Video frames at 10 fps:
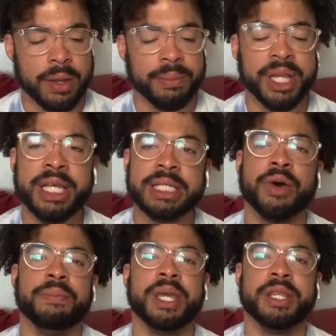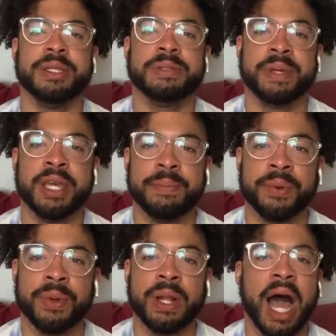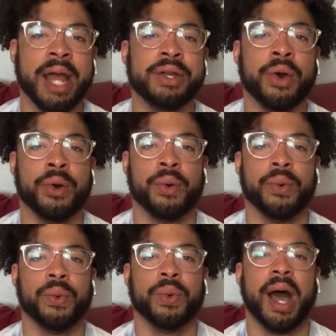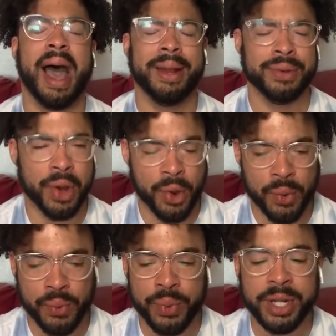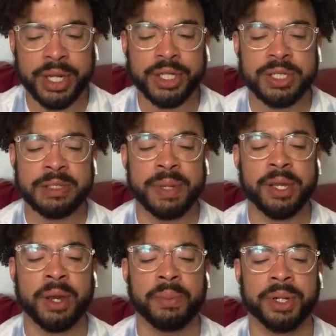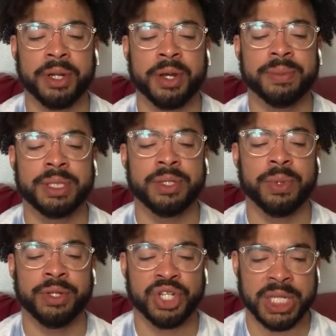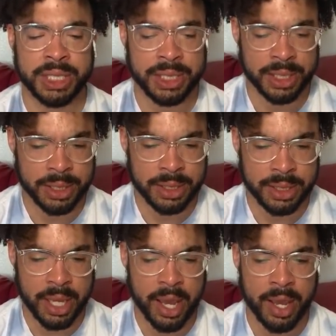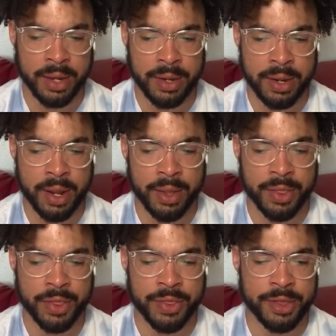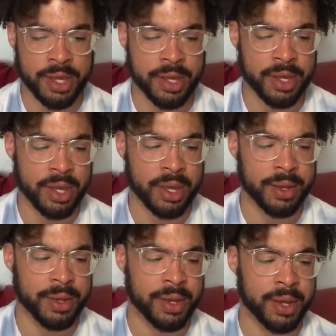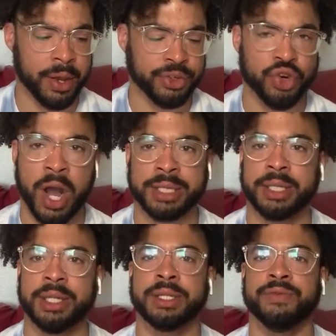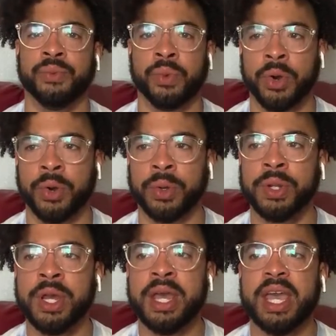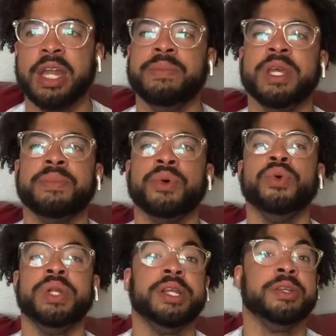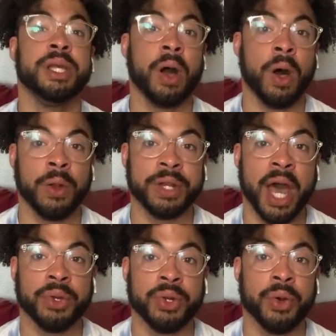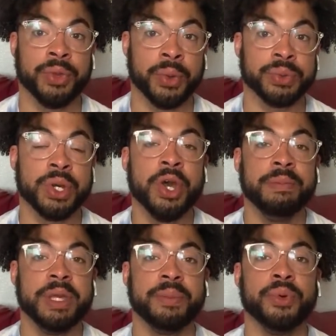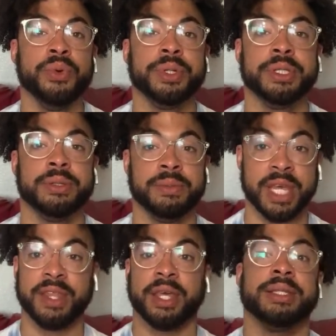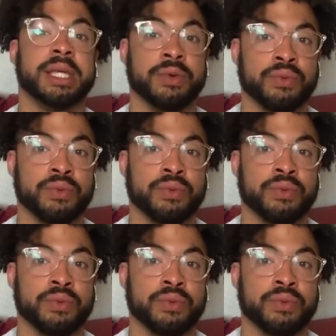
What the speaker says: Please don't be these people. I know we need to speak up when it comes to injustices and the atrocities of the world and people who need to be called out, those people who can think they can say